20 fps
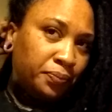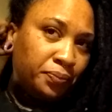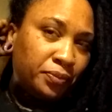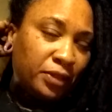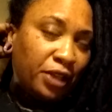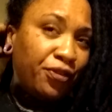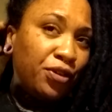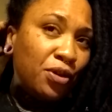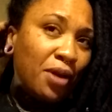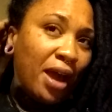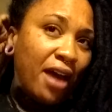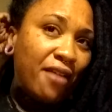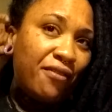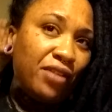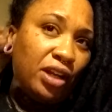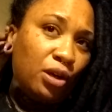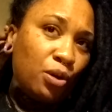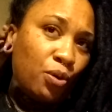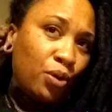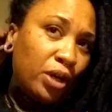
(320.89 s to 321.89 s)
If you have
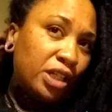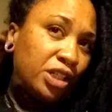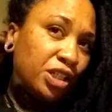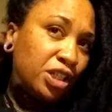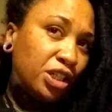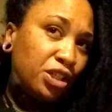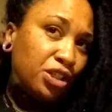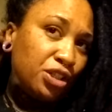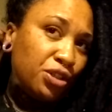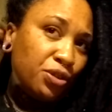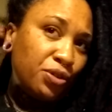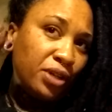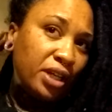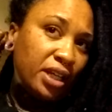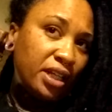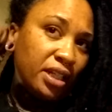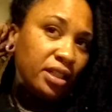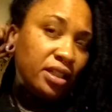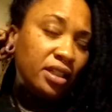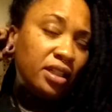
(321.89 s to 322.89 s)
any questions, you
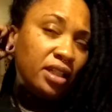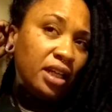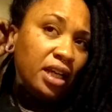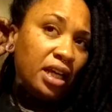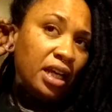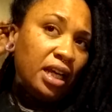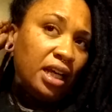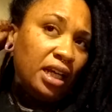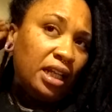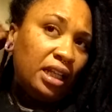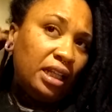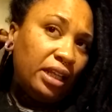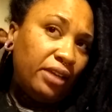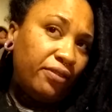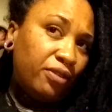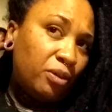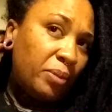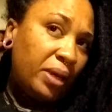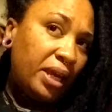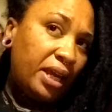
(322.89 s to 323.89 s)
can leave
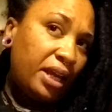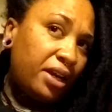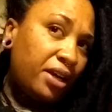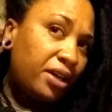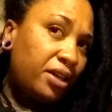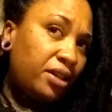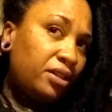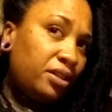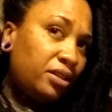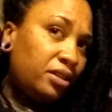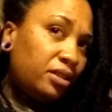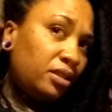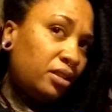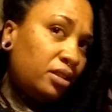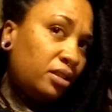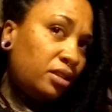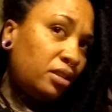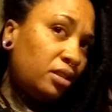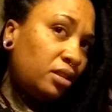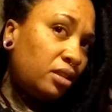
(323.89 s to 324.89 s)
them here.
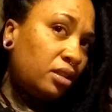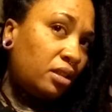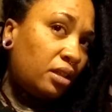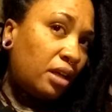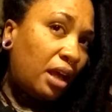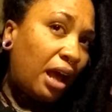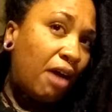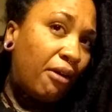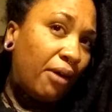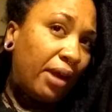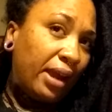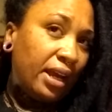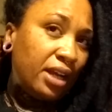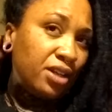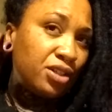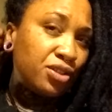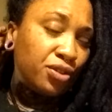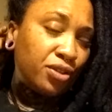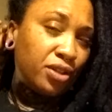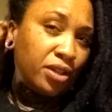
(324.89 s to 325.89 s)
I'll
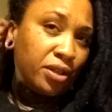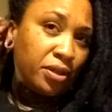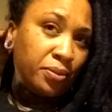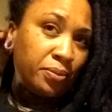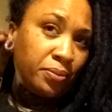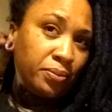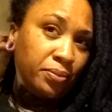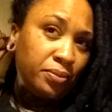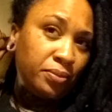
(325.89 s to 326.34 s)
answer them.